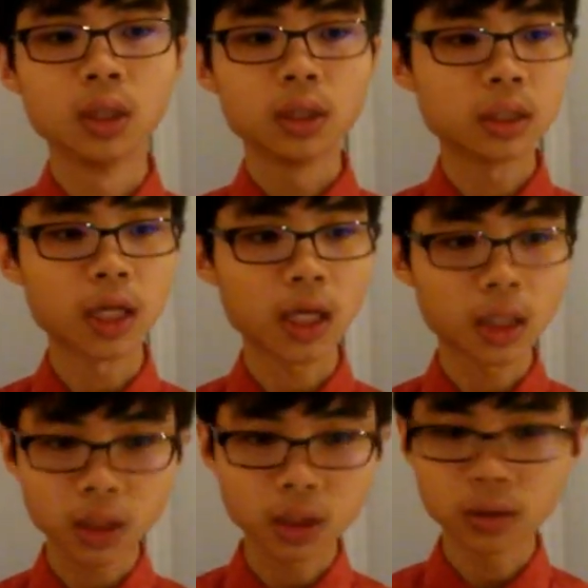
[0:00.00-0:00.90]

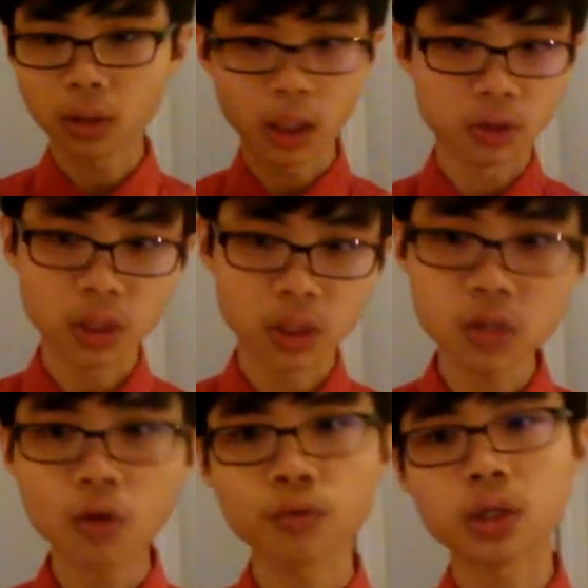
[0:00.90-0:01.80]
game, and
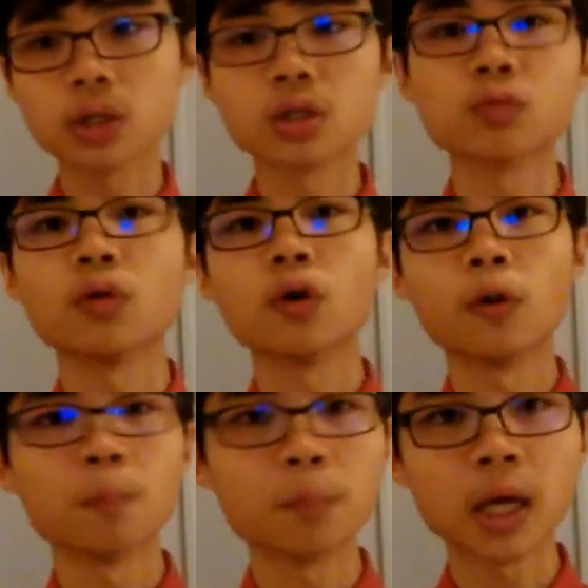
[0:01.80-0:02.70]
this over here is
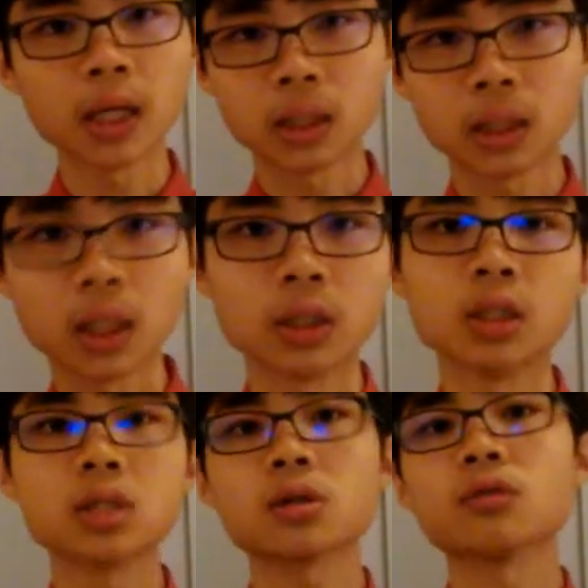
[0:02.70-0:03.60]
for main, and
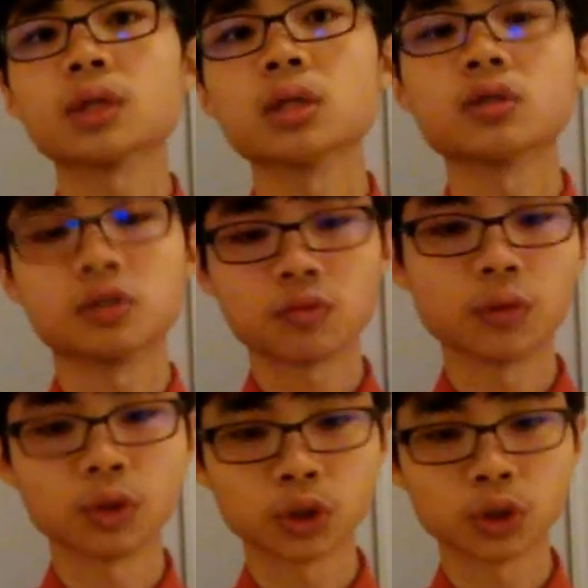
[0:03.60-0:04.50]
this over here is
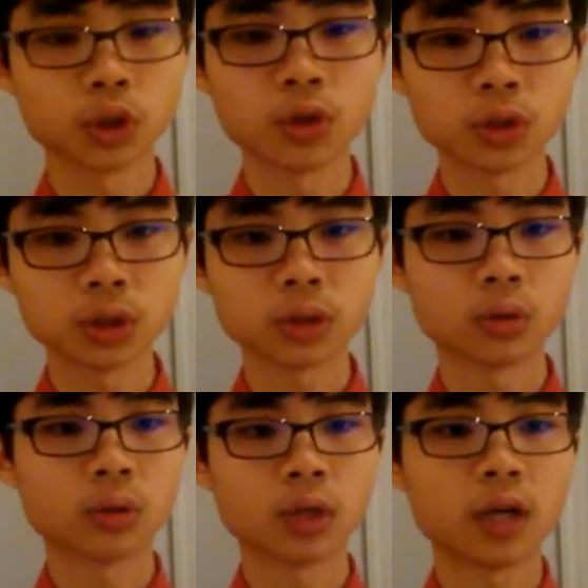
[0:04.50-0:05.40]
for chorus
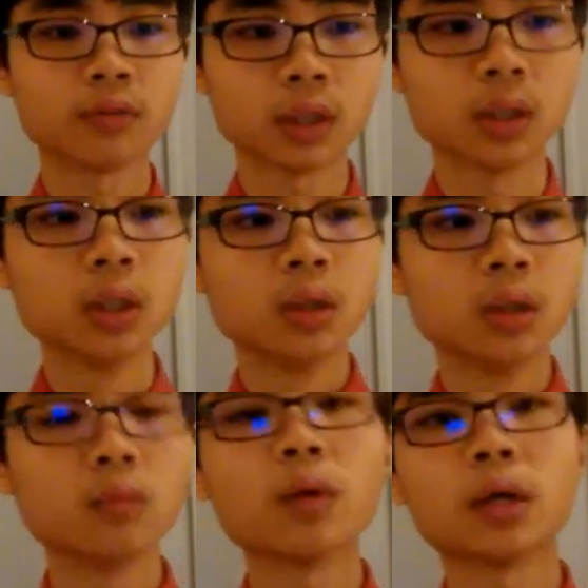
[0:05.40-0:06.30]
or everything.
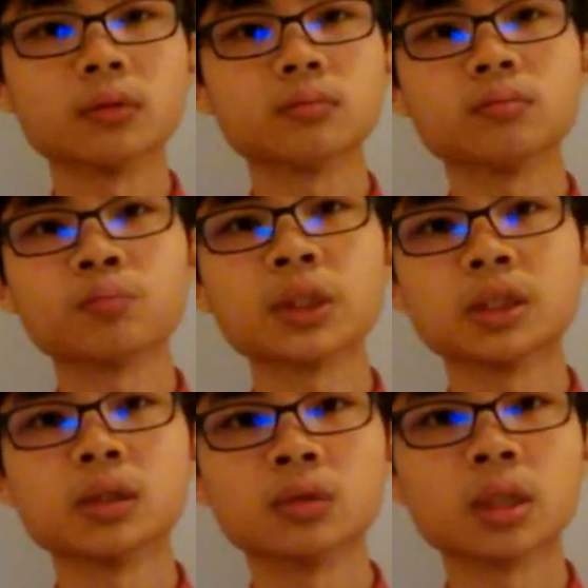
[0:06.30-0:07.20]
Well,
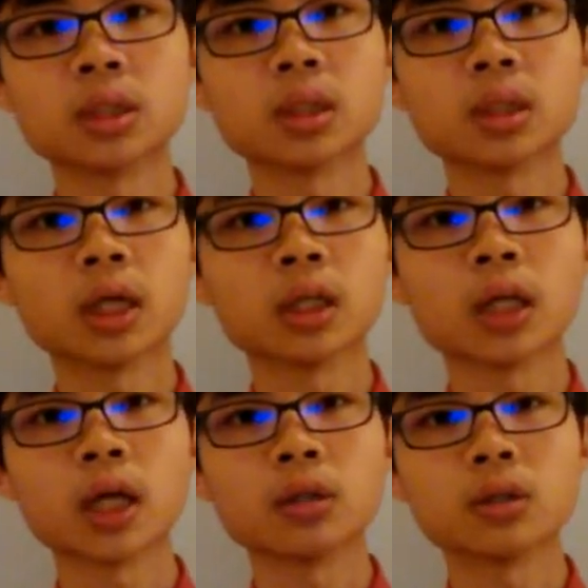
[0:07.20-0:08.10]
please notice that
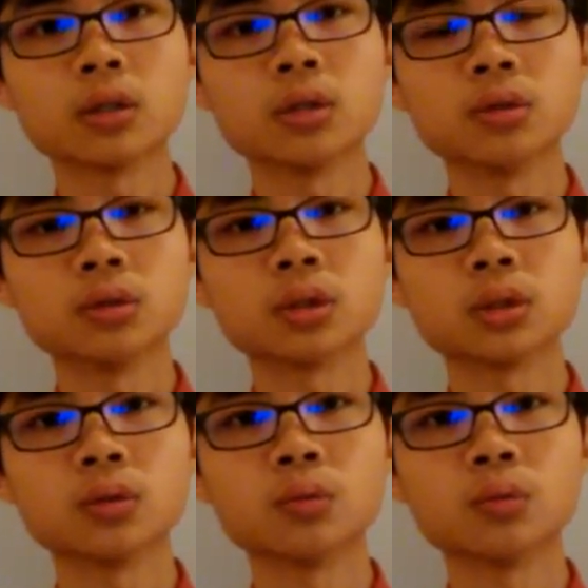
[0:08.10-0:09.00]
I use
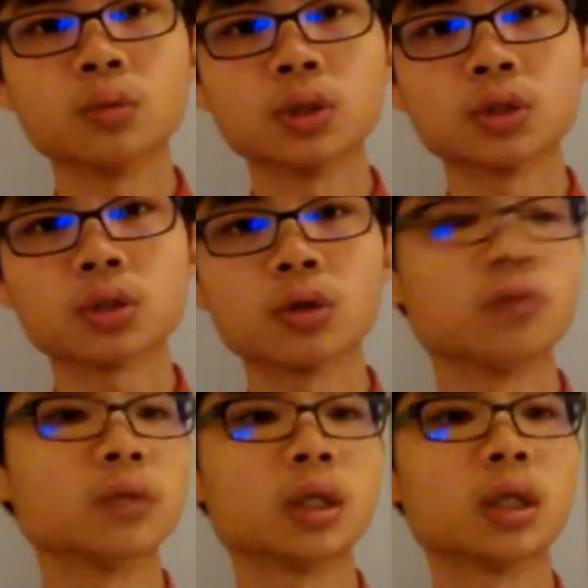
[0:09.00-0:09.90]
the words
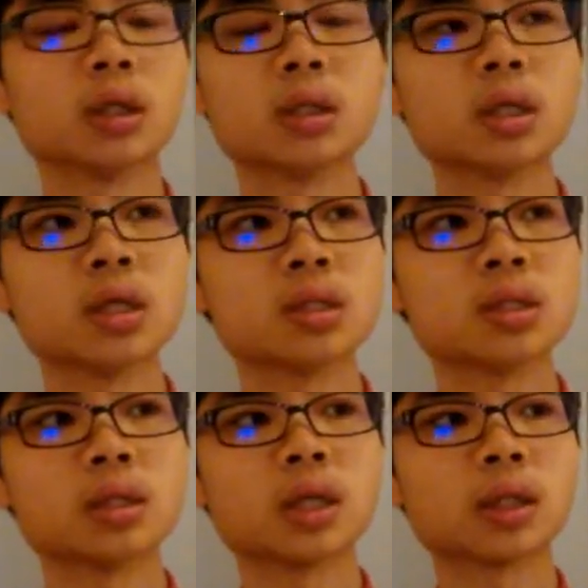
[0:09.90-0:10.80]
over there
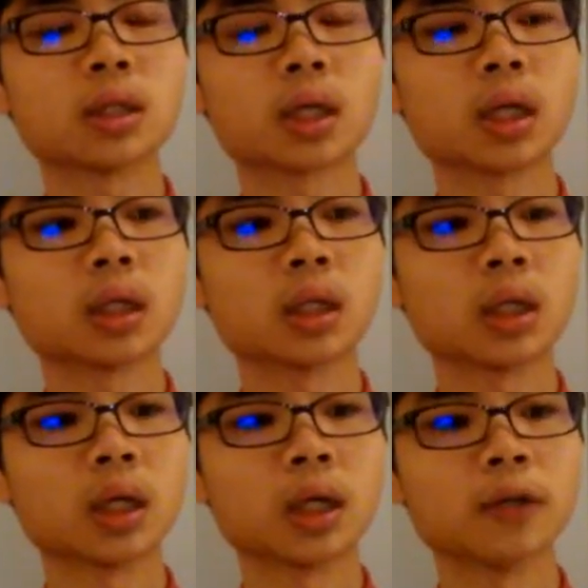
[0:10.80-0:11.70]
isn't that kind
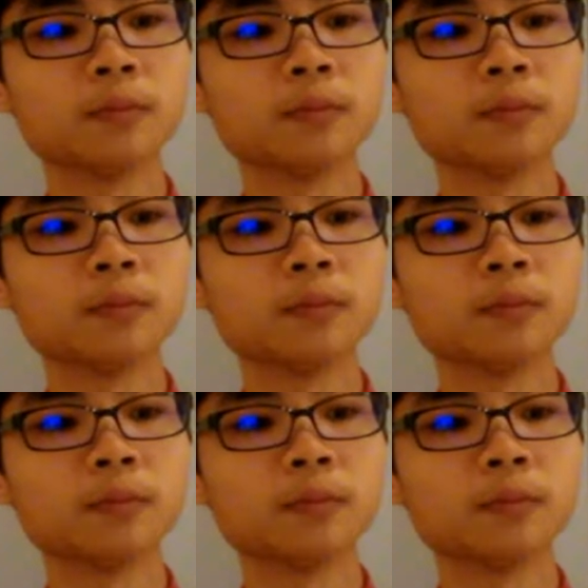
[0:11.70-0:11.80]
of